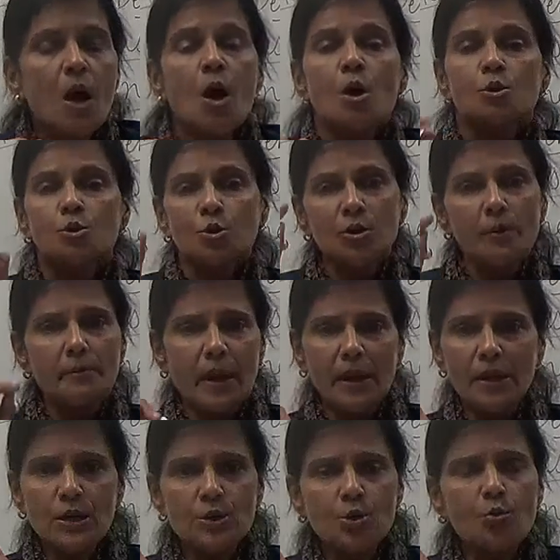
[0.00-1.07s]
So the
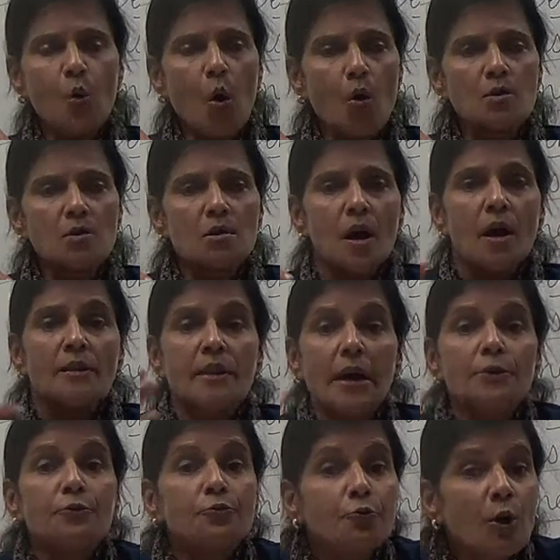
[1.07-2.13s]
main issue was
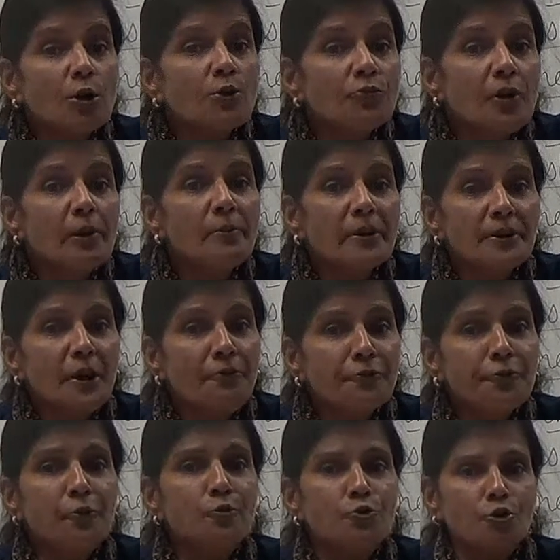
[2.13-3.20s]
that what will be the
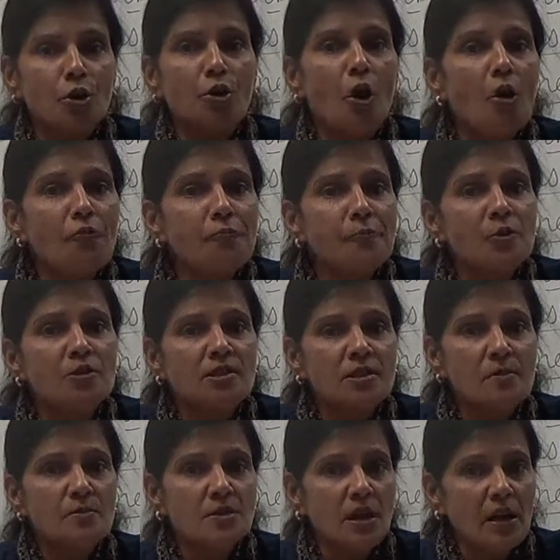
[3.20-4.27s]
future of
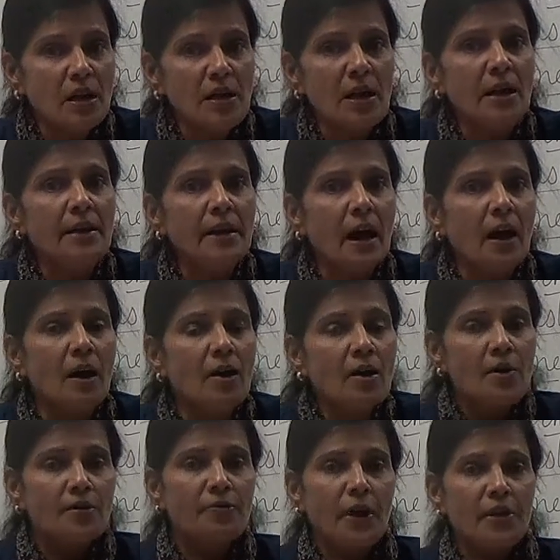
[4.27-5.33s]
Muslims in India
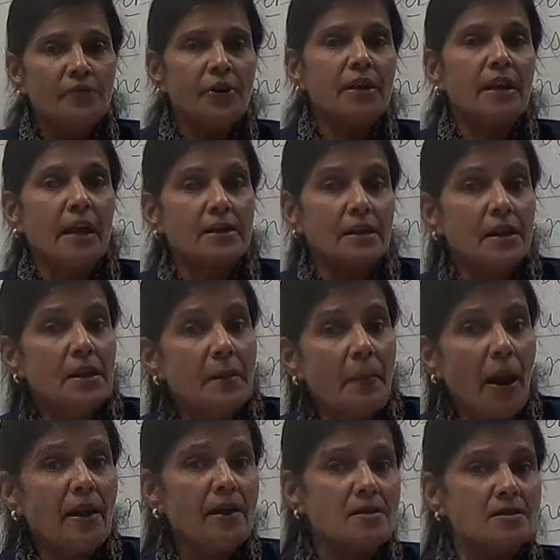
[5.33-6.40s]
when we get
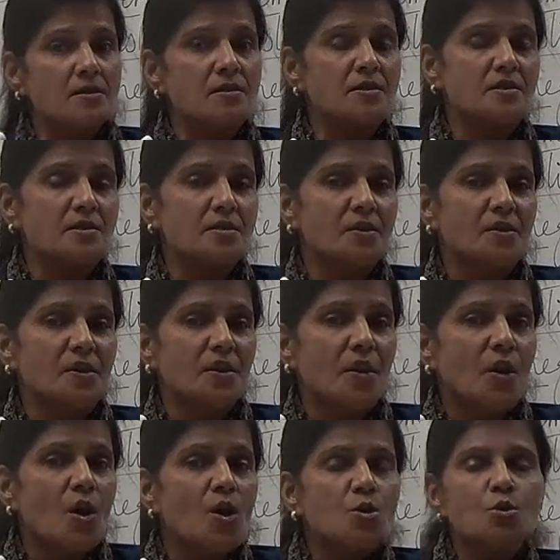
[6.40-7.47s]
independence.
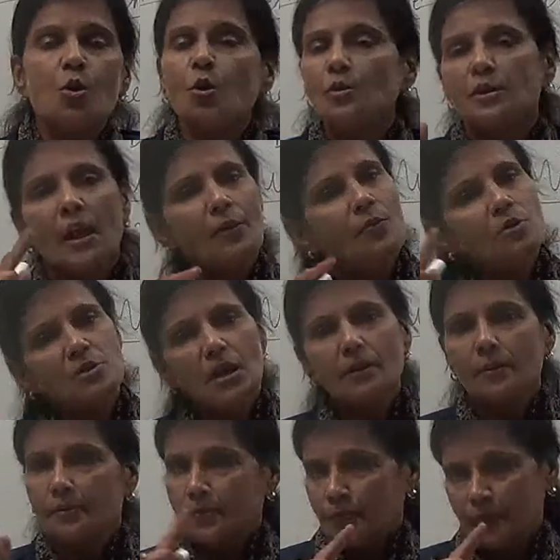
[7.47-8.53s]
So there was
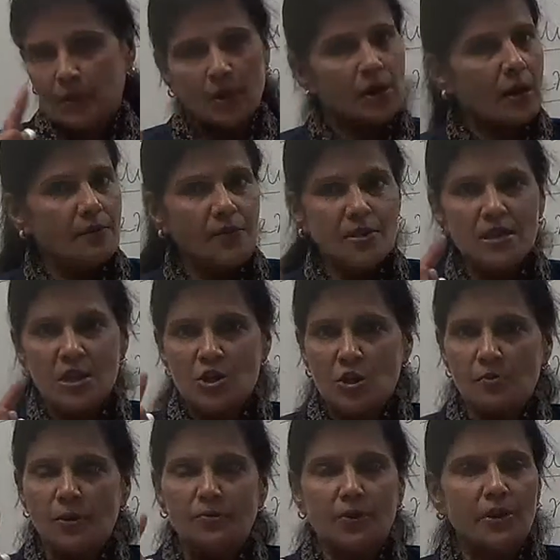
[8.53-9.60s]
a
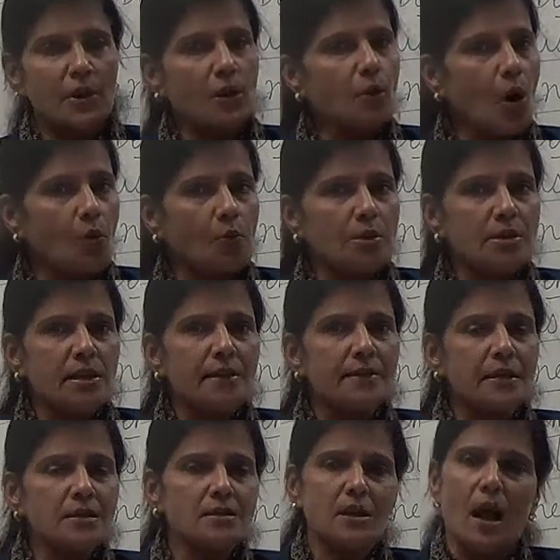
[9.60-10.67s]
conversation between the Congress
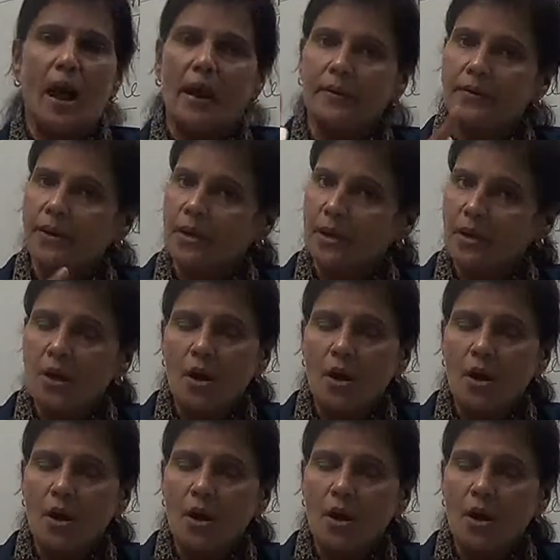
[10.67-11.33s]
leaders and uh,